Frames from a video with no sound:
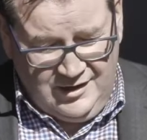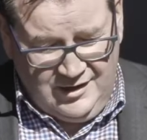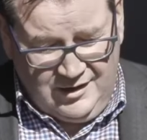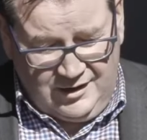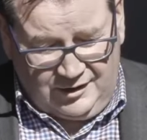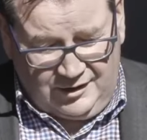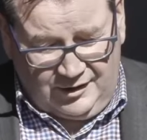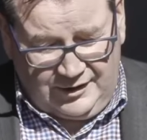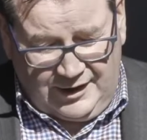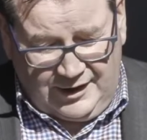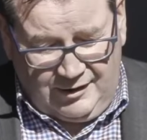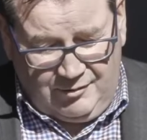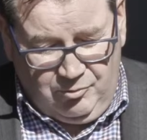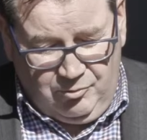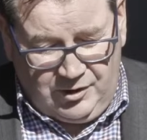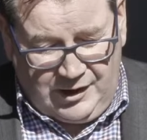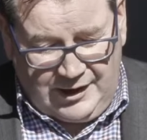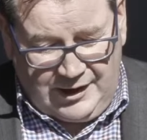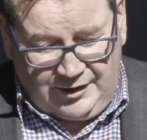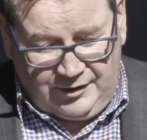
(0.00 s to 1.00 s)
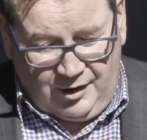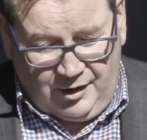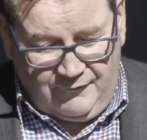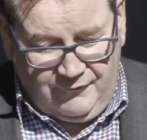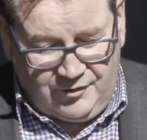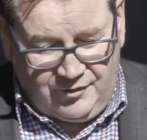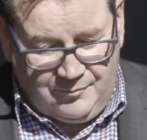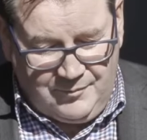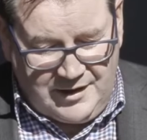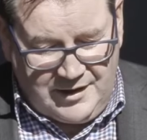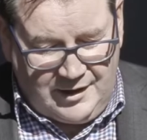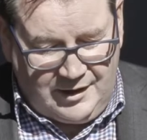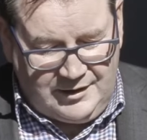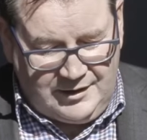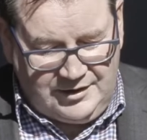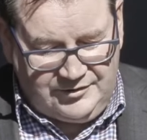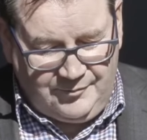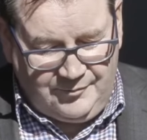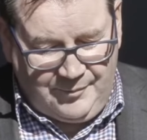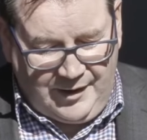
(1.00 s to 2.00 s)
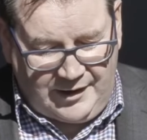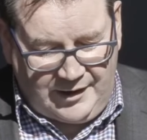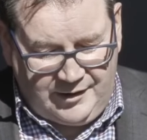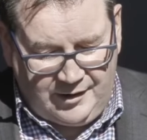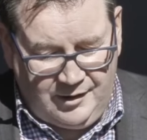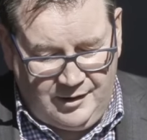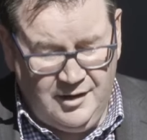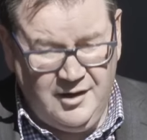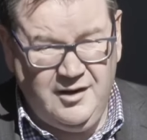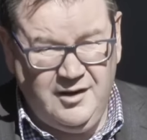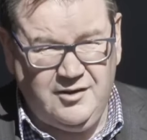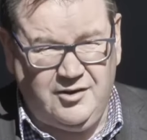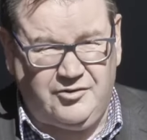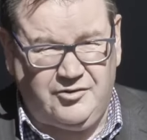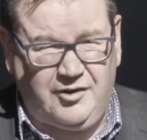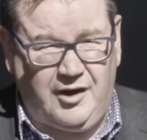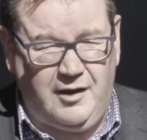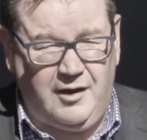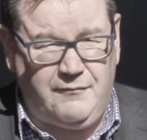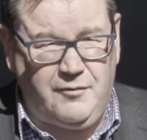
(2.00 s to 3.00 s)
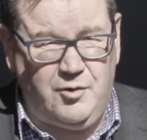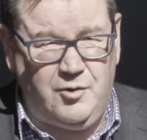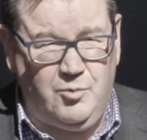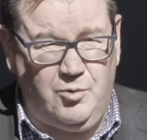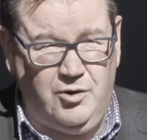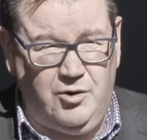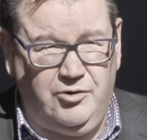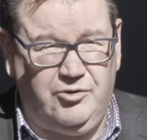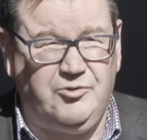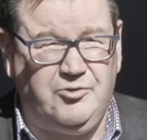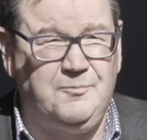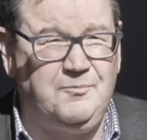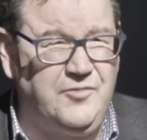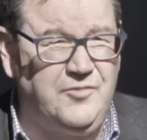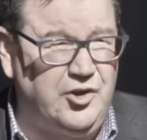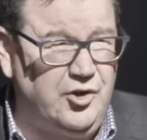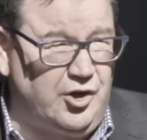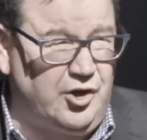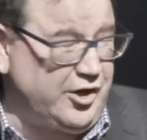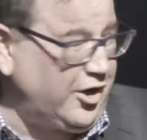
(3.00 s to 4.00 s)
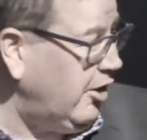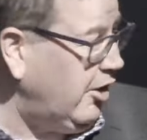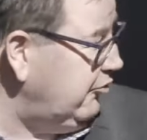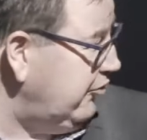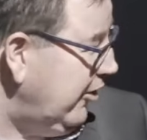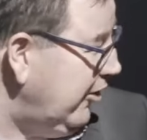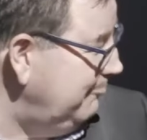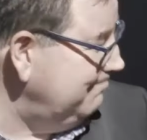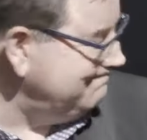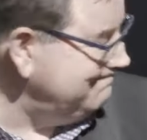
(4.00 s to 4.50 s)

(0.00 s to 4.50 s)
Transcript: and I now will hand over to Mayor Anita Baker to say a few words. Kia ora koutou.